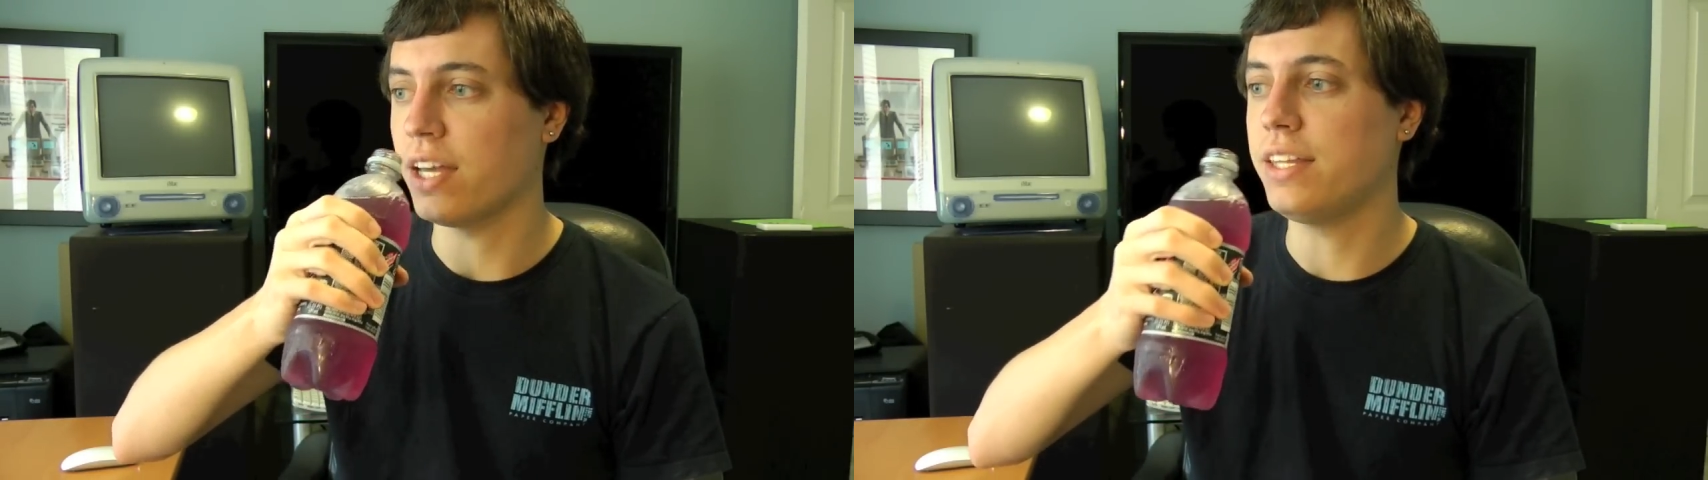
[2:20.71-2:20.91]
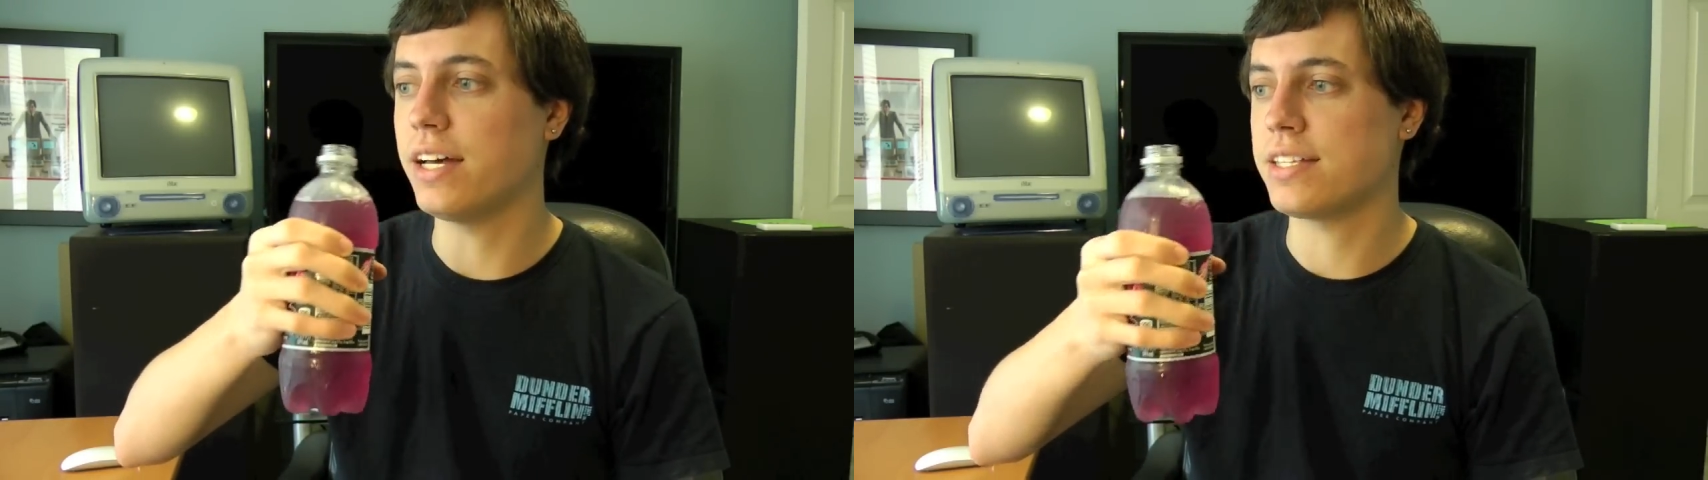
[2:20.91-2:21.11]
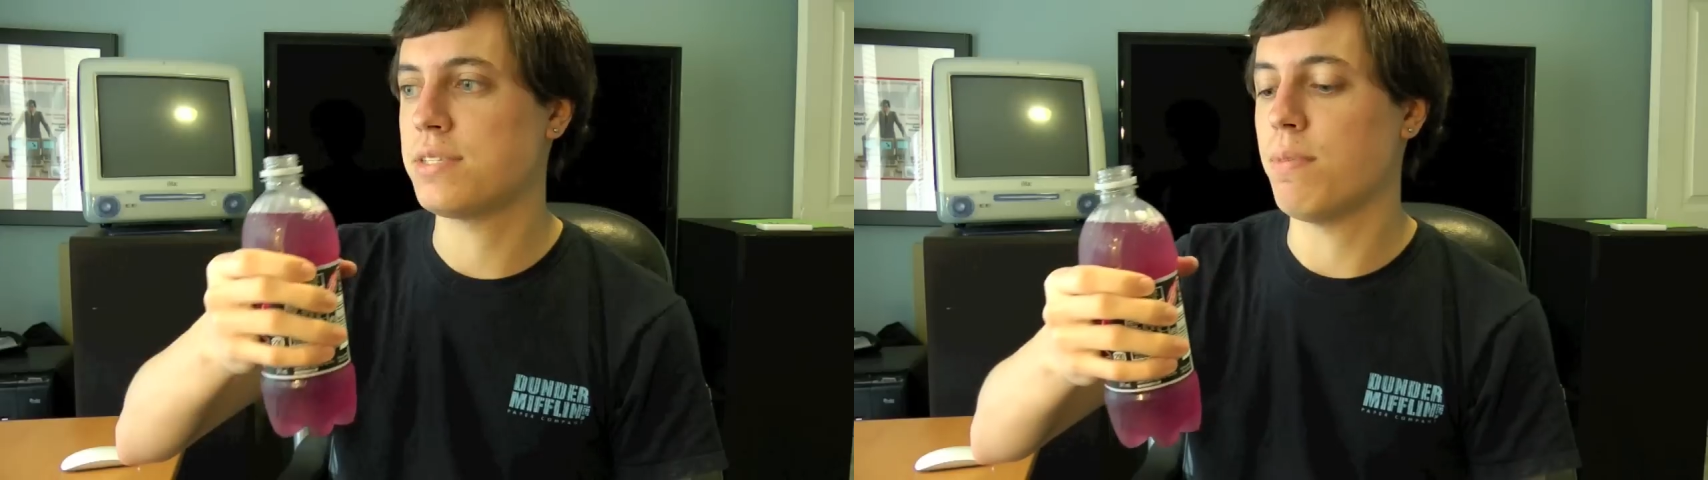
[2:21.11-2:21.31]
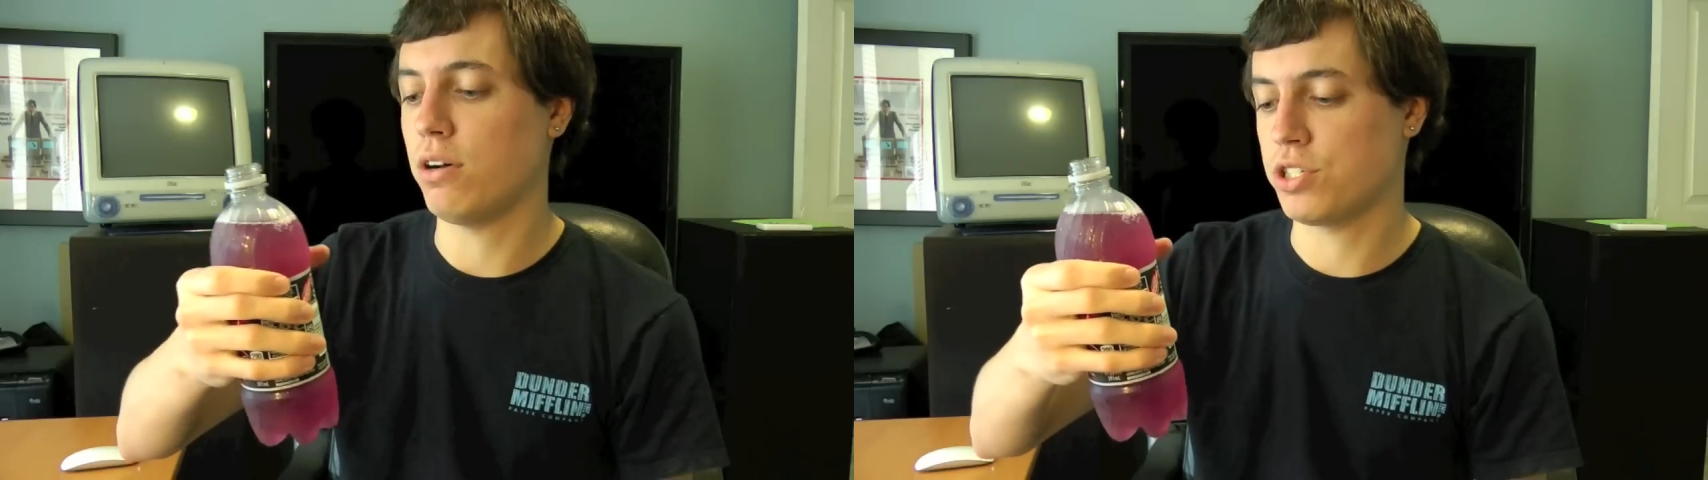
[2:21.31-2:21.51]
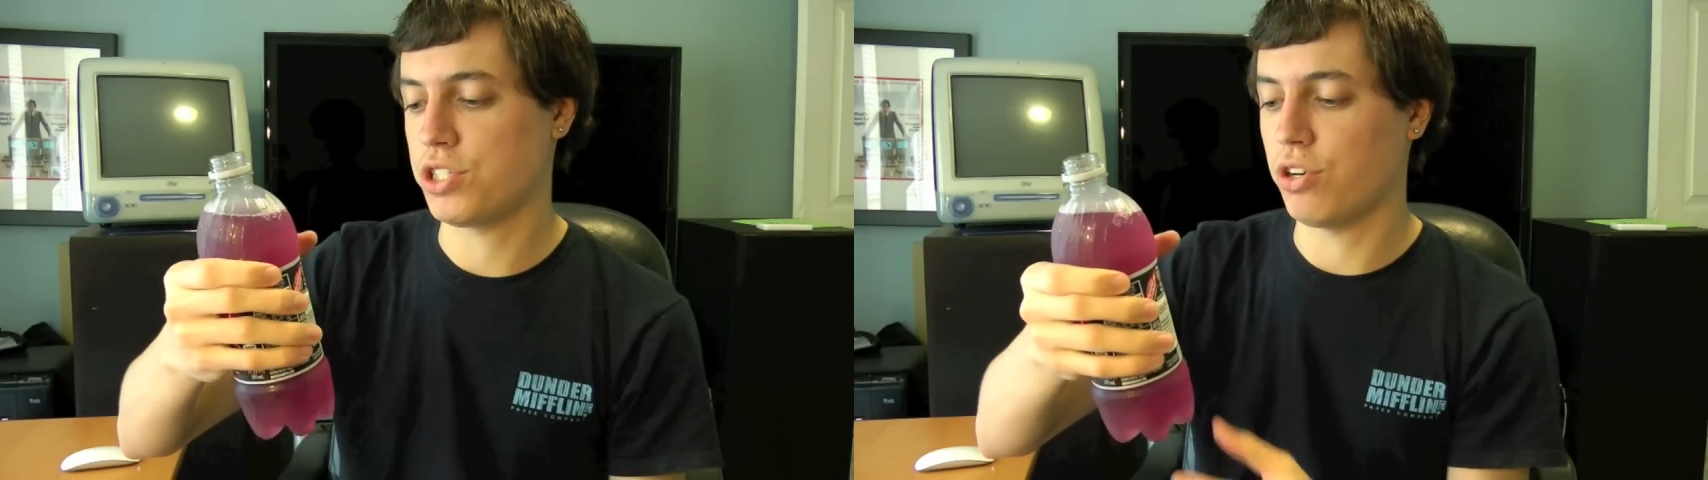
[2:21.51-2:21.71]
it does
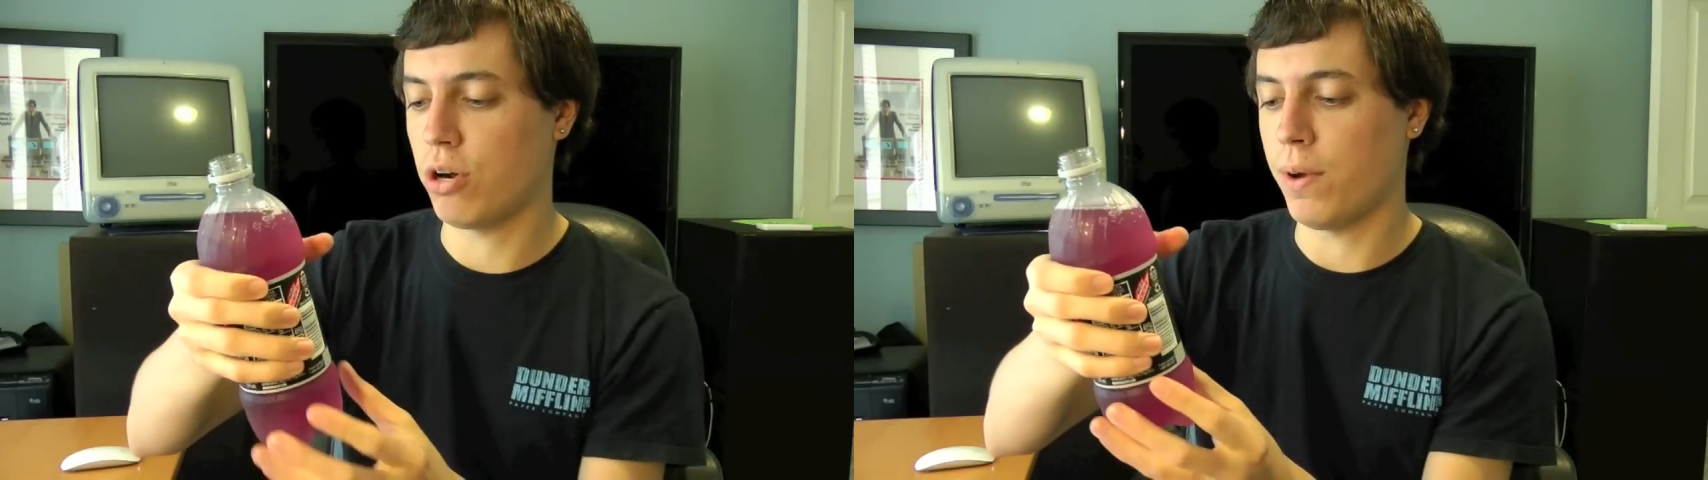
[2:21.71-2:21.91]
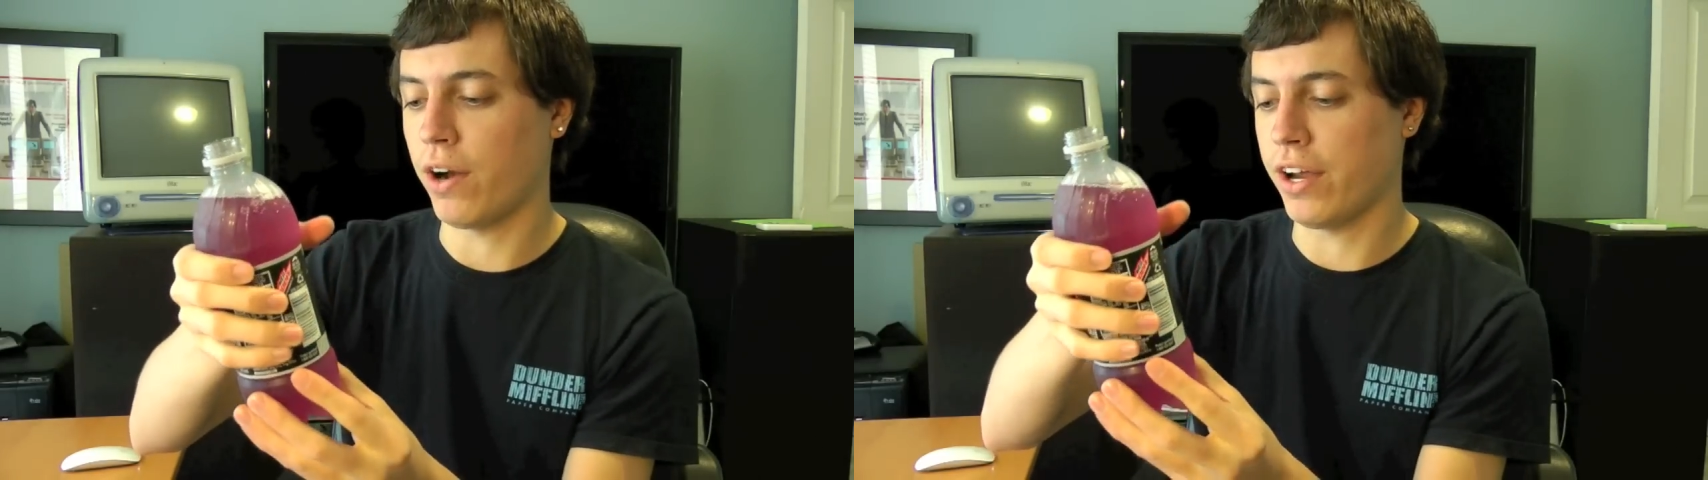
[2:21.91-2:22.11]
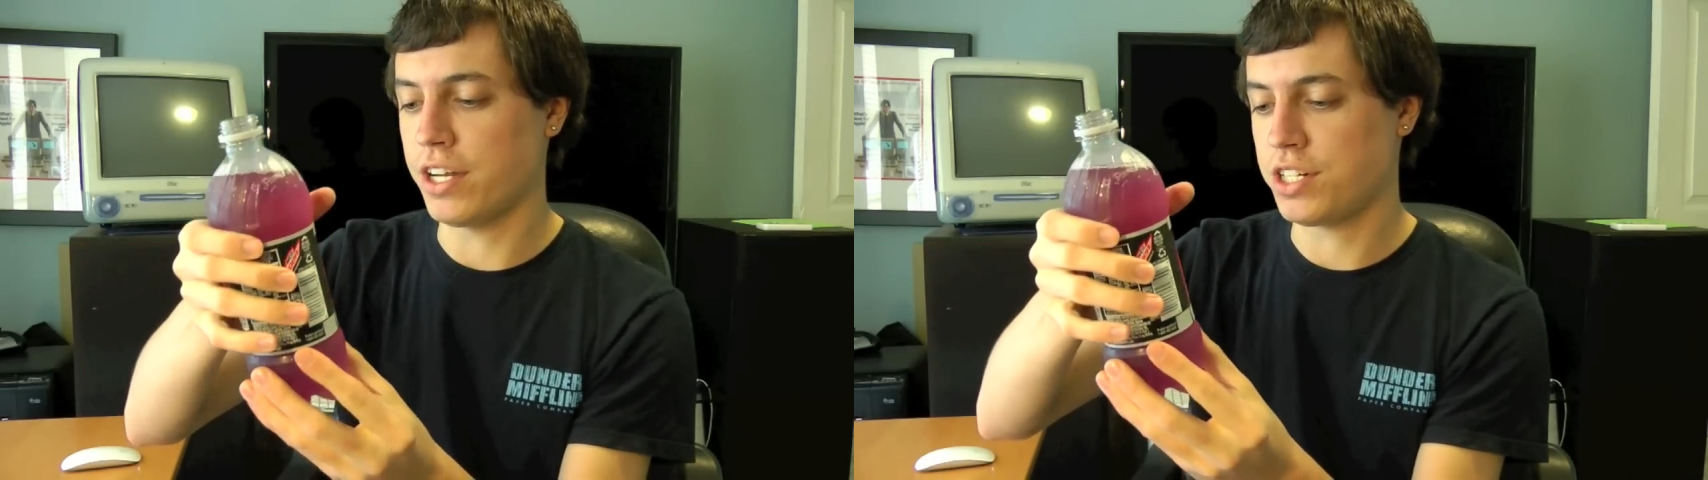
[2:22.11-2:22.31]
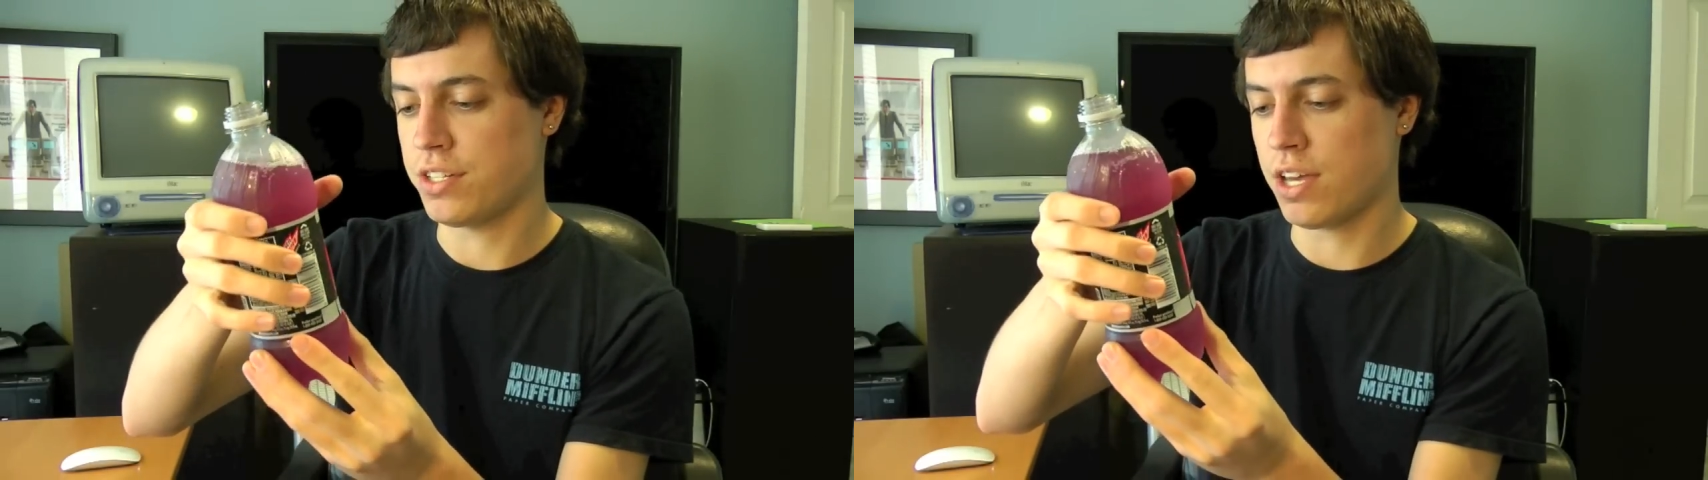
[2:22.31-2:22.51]
smell strawberry-ish.